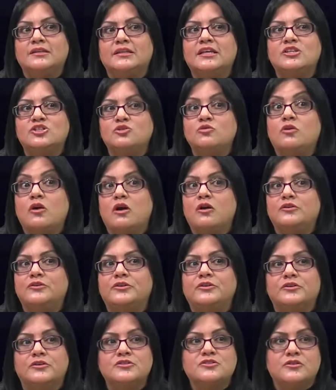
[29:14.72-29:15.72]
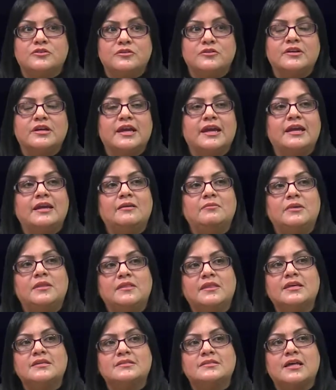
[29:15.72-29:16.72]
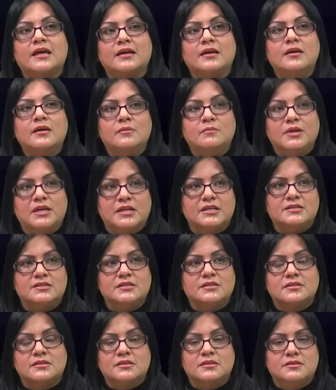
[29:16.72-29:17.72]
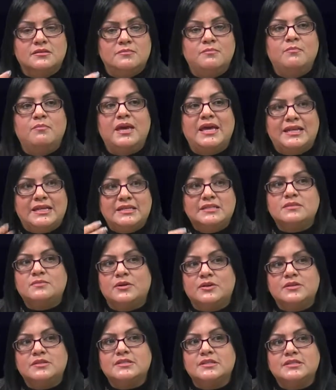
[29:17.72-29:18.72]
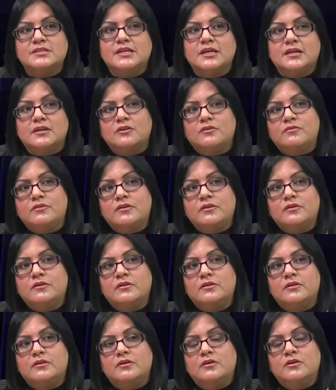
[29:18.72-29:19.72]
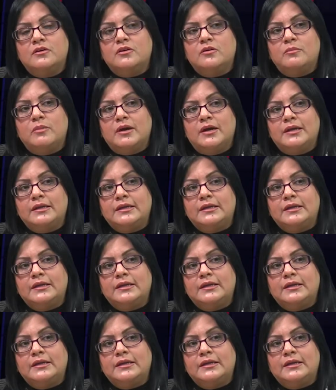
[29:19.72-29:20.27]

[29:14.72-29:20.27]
unless you called her a certain name and things because many spirits had taken over her body.